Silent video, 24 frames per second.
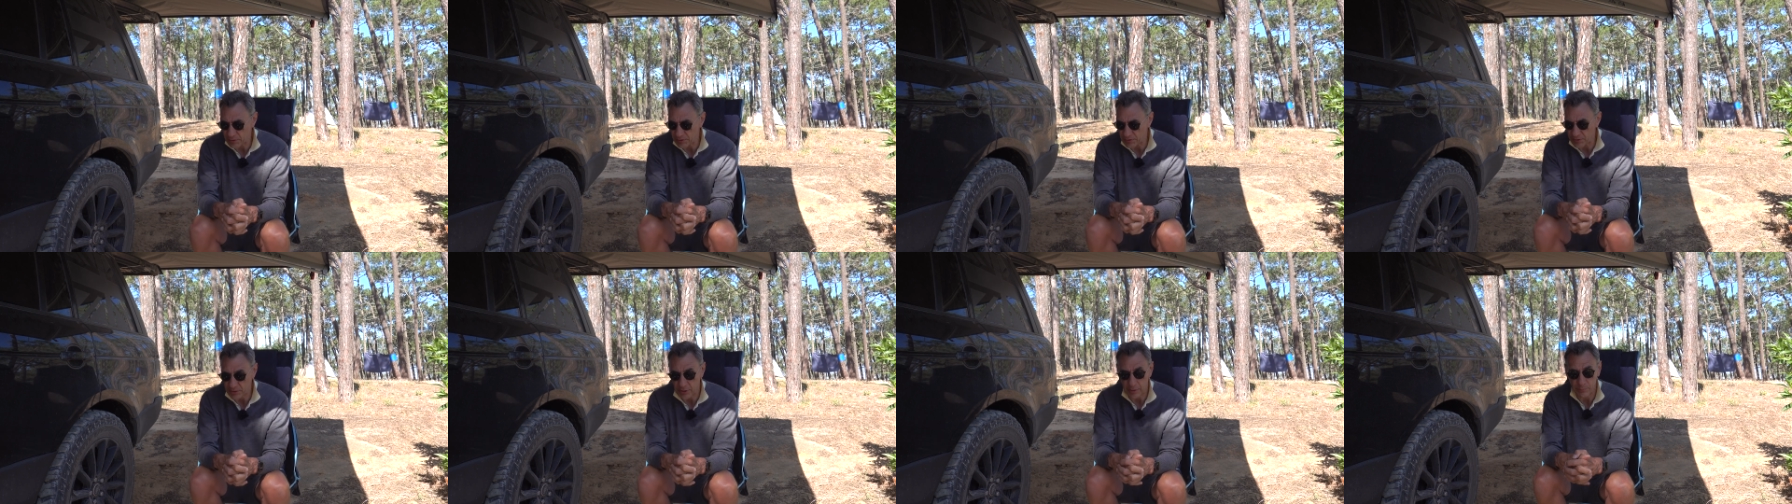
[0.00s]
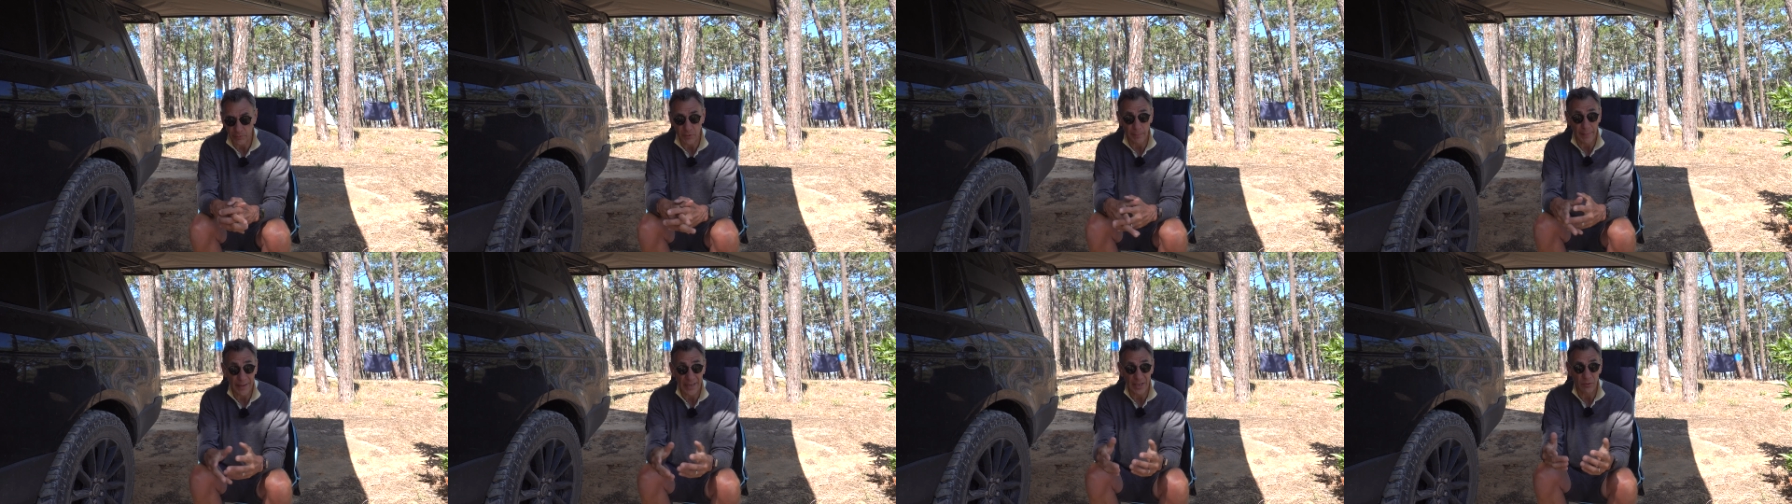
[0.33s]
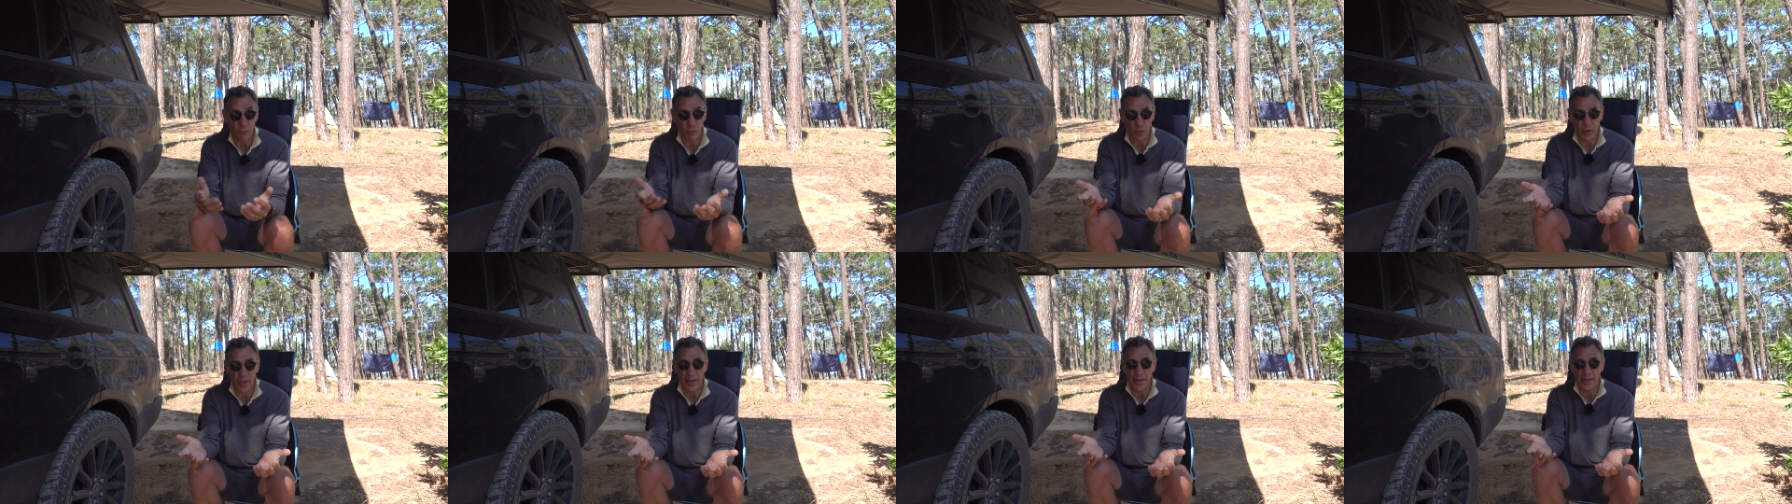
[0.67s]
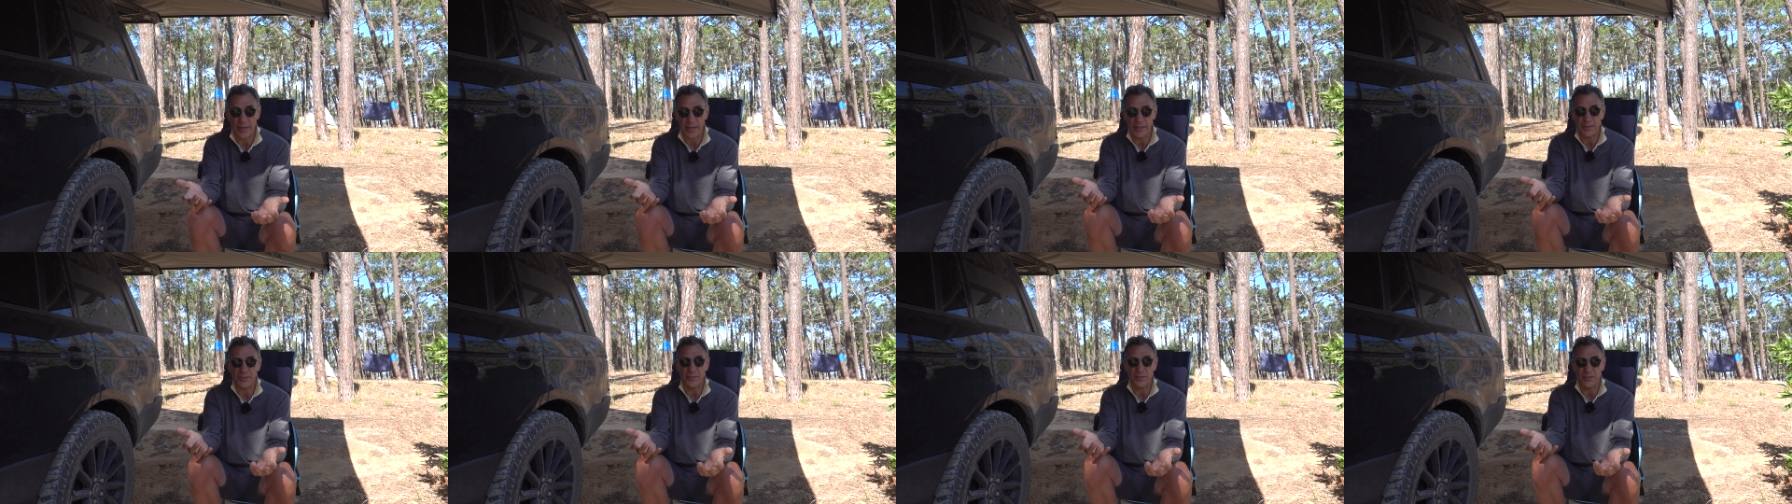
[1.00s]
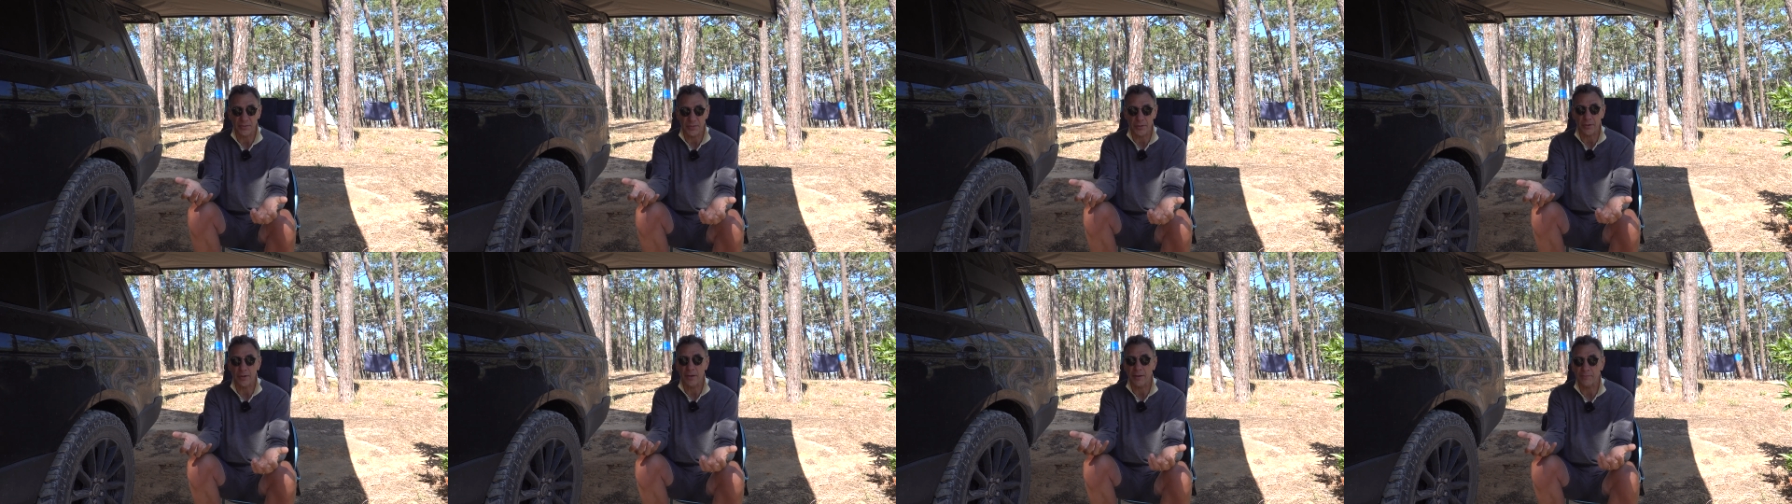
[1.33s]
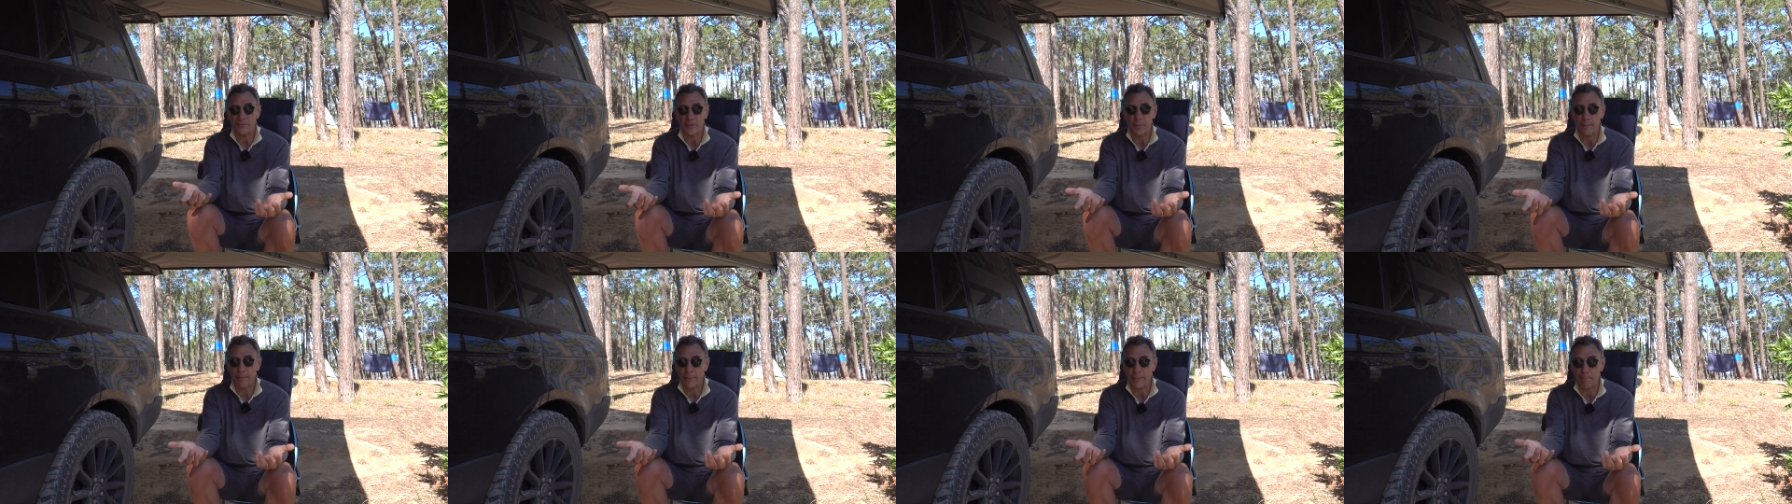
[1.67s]
in time to make it really easy so you don't have
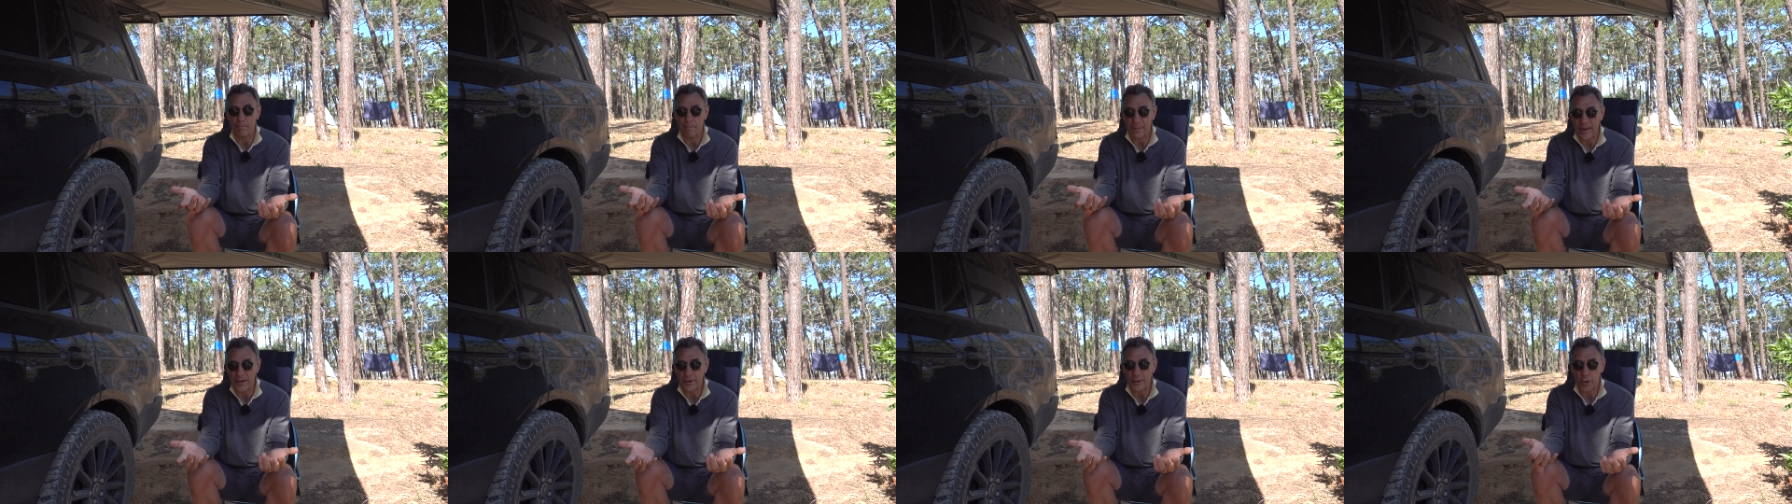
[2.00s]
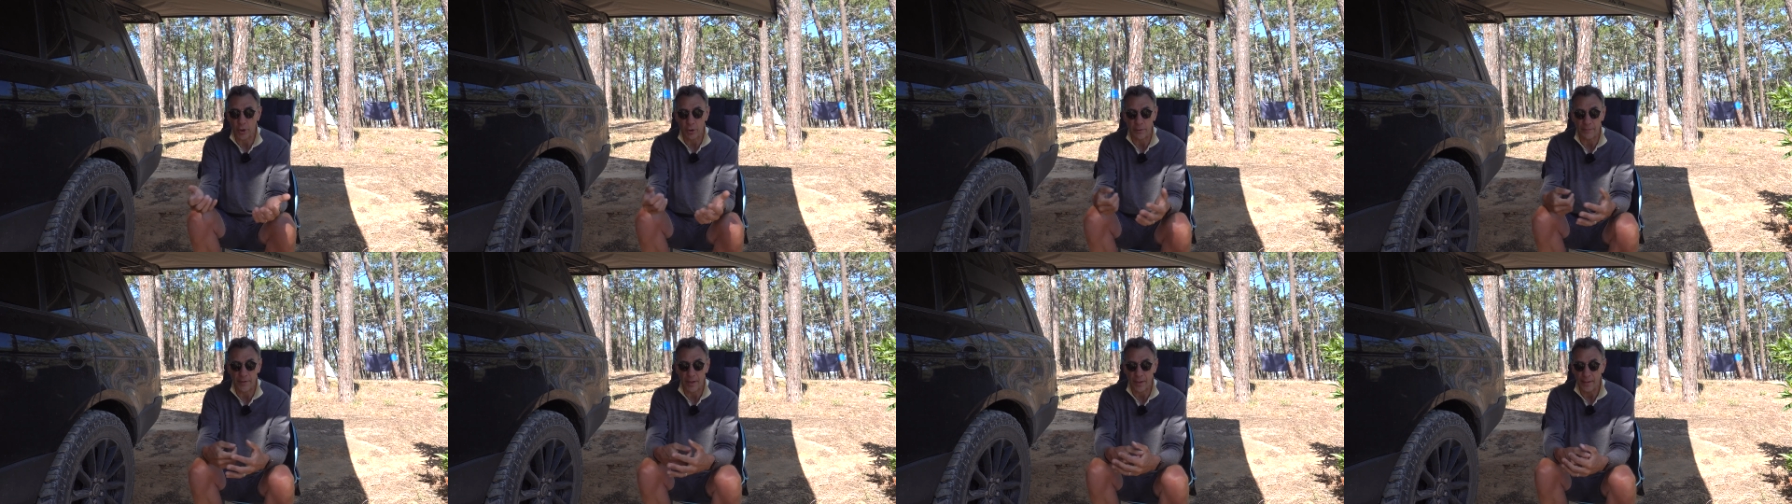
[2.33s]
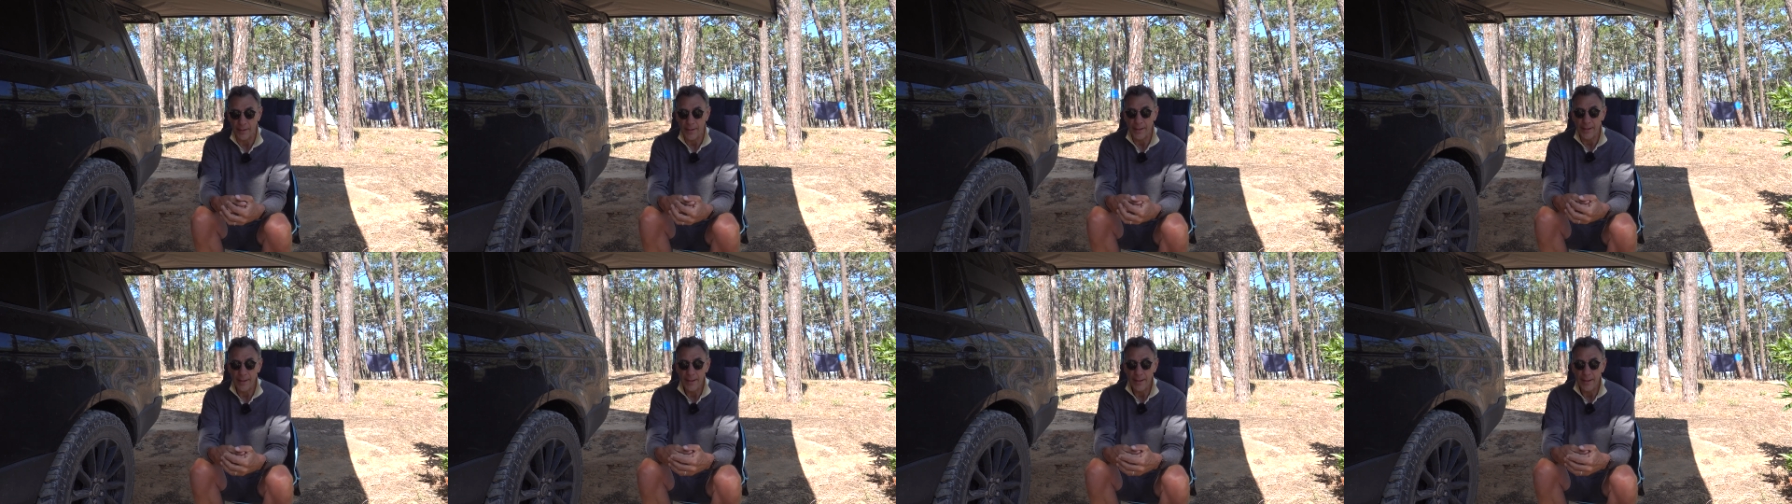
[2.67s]
to bend over,